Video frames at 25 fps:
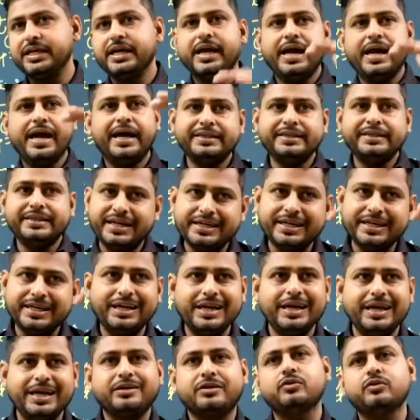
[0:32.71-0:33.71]
and then
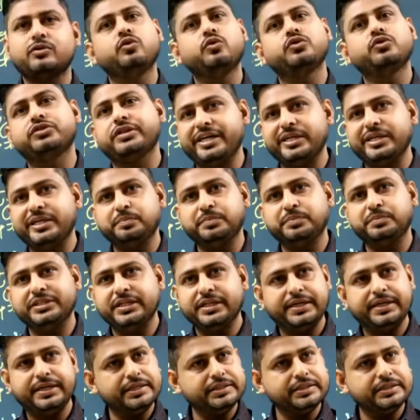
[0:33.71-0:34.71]
collect those IP
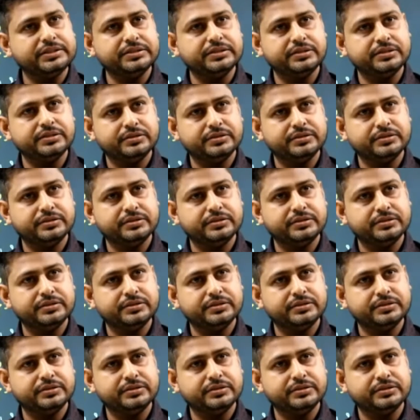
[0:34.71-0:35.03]
address.